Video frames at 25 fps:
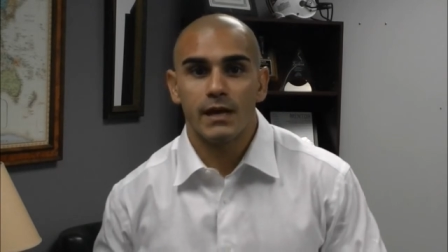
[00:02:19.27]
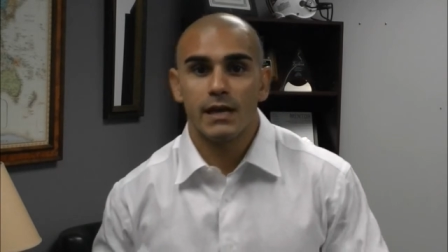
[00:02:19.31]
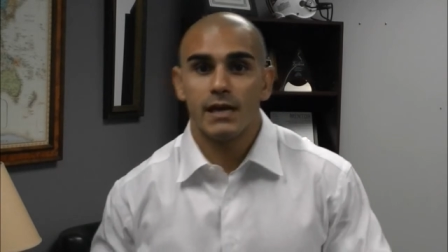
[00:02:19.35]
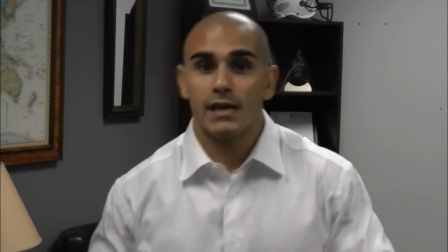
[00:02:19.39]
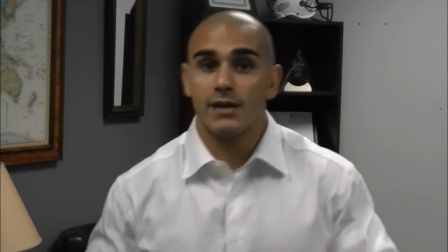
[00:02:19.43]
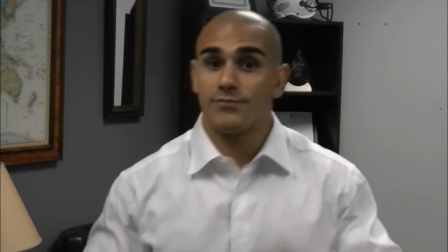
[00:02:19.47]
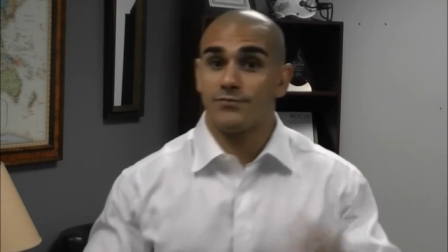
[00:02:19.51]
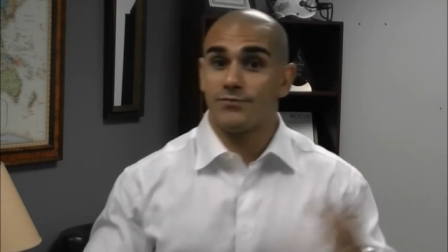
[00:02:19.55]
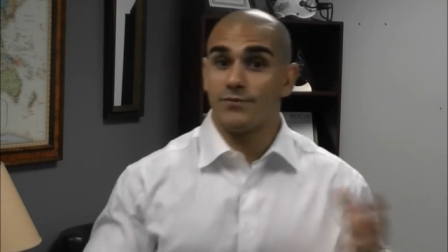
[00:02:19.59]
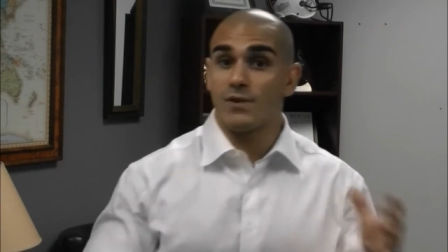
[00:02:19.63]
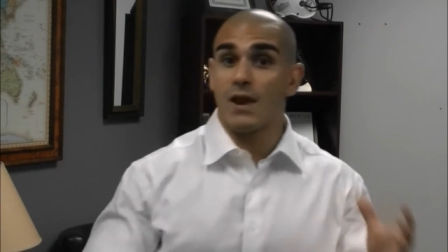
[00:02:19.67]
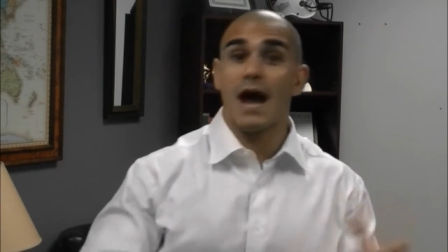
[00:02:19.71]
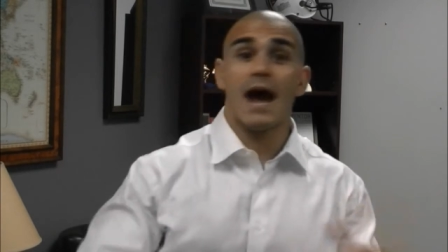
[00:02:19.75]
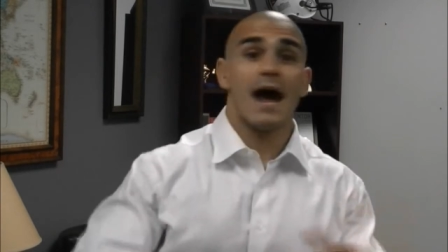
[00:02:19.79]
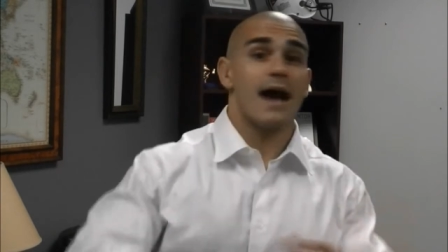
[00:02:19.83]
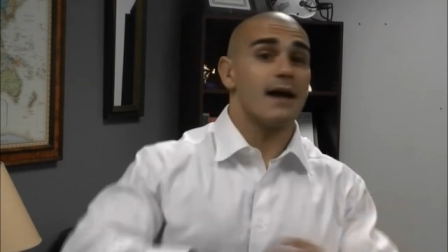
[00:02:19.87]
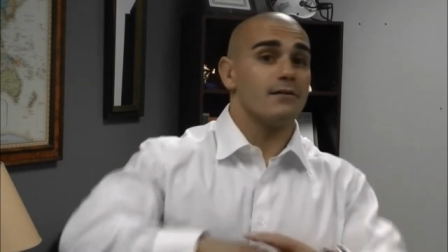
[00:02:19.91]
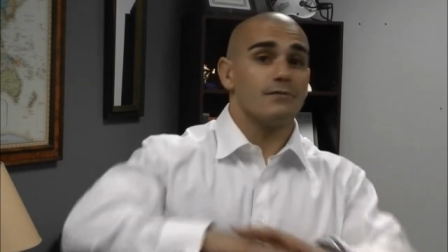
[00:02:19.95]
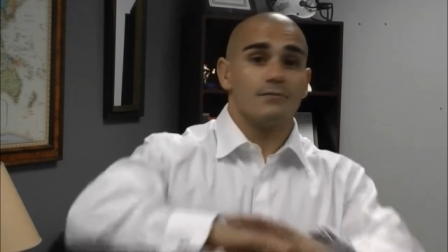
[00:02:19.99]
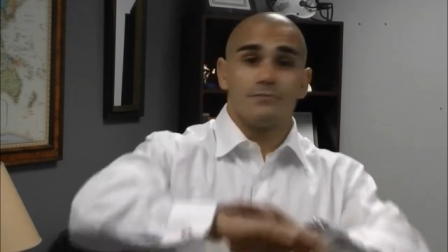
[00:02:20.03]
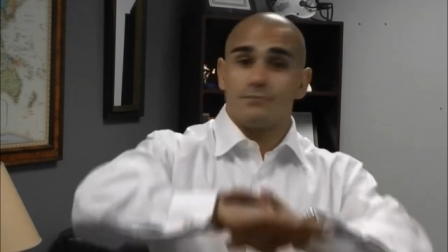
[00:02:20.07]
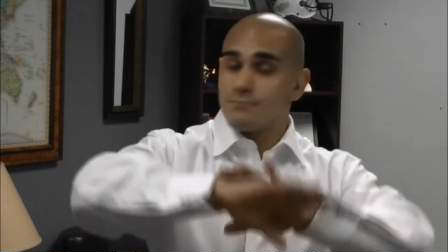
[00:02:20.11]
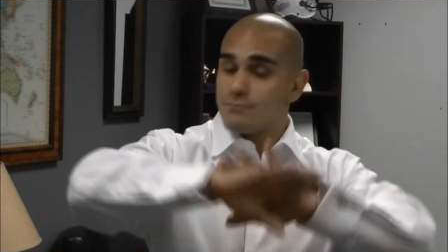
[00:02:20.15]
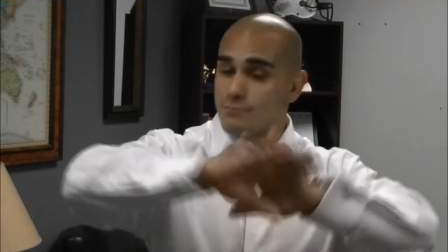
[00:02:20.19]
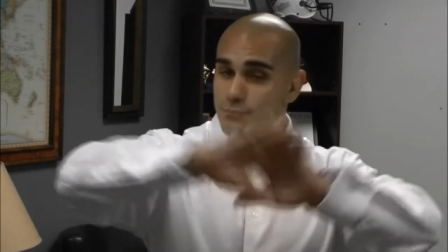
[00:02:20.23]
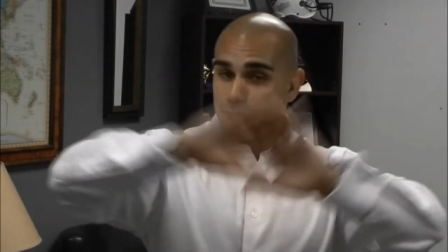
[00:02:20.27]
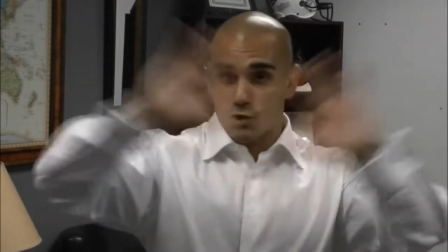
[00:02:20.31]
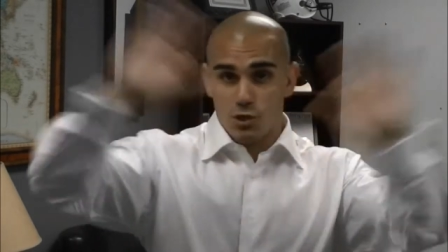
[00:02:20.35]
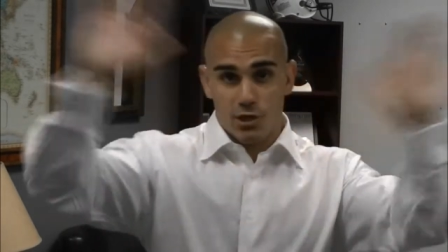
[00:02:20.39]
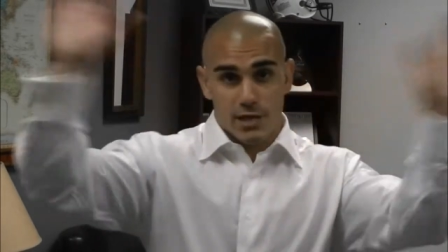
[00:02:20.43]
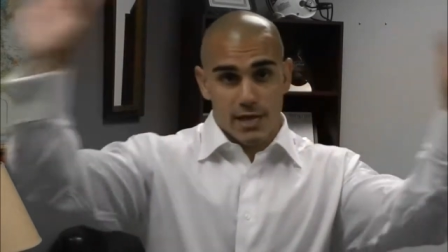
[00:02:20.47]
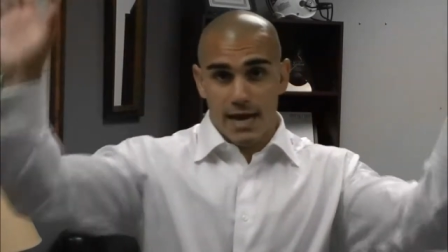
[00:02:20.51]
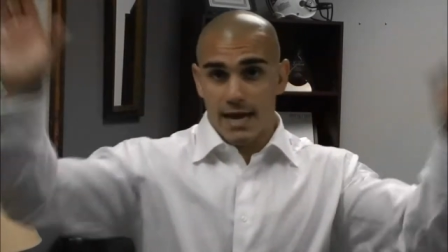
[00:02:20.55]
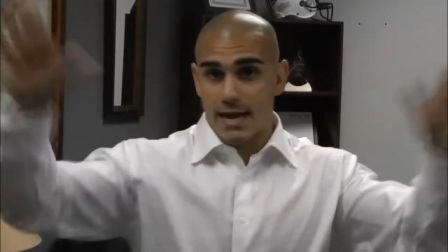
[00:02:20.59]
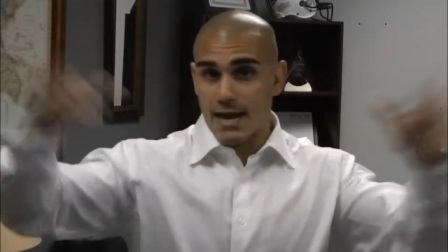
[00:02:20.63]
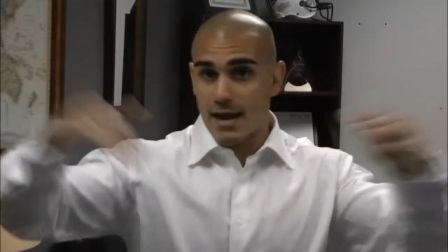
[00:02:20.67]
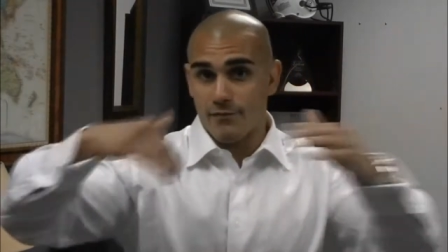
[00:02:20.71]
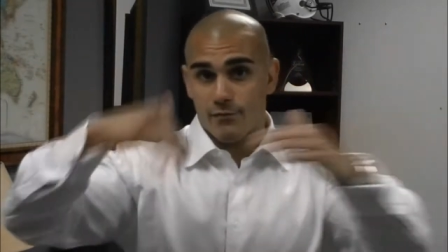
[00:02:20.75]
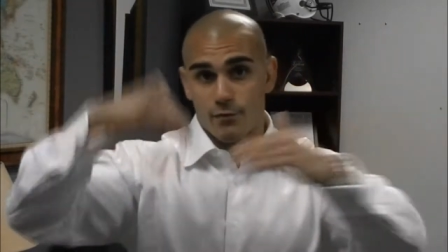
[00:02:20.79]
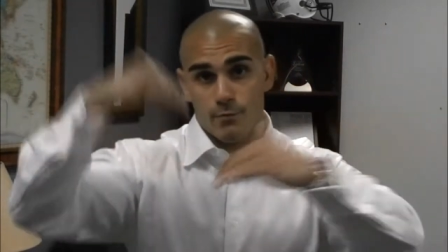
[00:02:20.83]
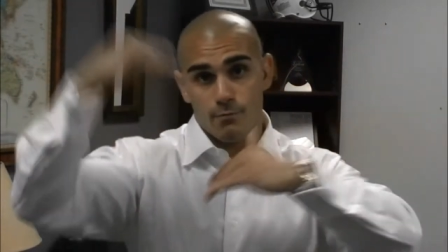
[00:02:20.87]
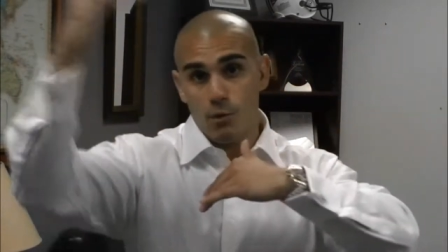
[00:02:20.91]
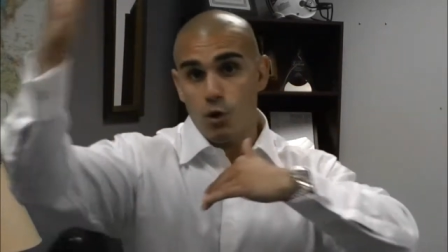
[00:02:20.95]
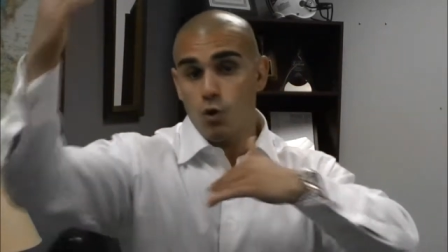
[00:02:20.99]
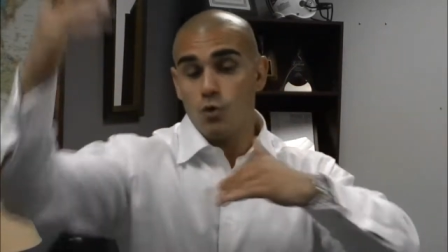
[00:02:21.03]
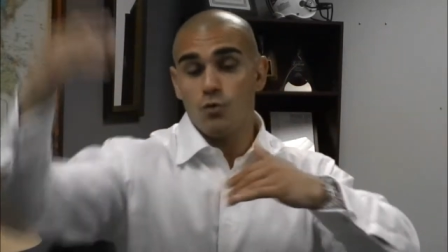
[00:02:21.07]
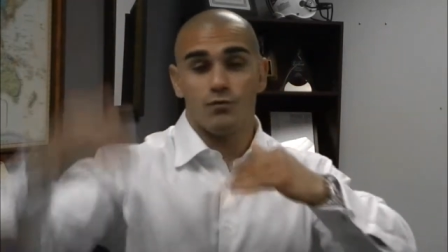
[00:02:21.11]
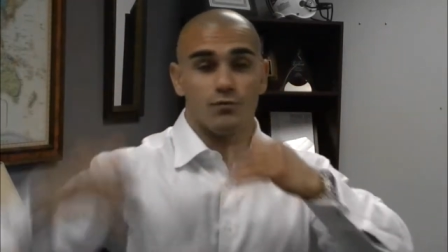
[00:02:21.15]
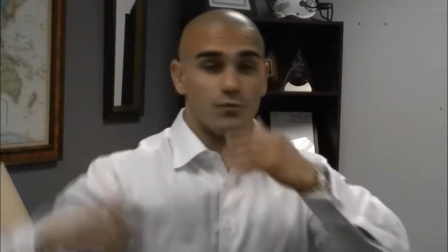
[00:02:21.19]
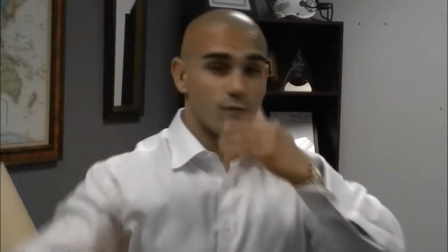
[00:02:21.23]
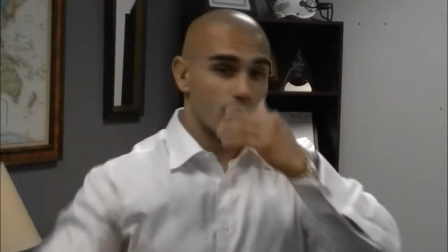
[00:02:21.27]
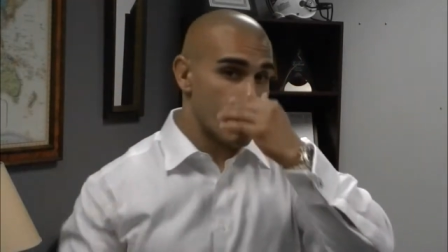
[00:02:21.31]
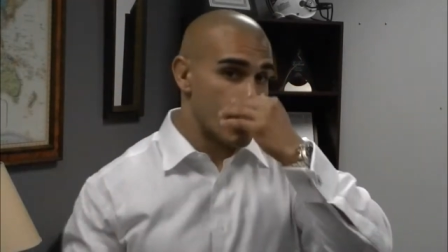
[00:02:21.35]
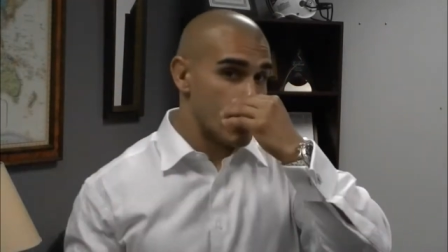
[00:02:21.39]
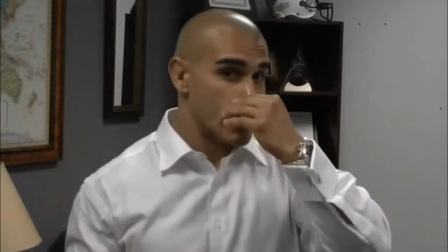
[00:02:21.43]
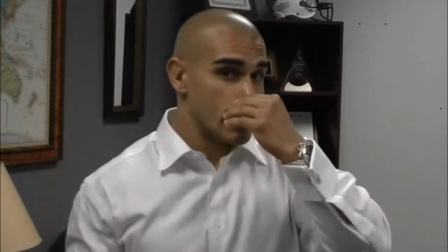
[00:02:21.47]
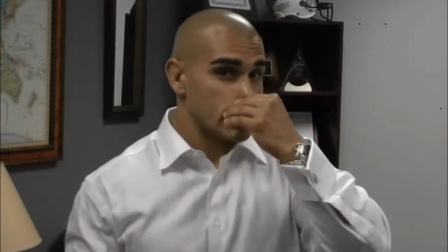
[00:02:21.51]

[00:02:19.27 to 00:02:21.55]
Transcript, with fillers: If not, you can't ever move.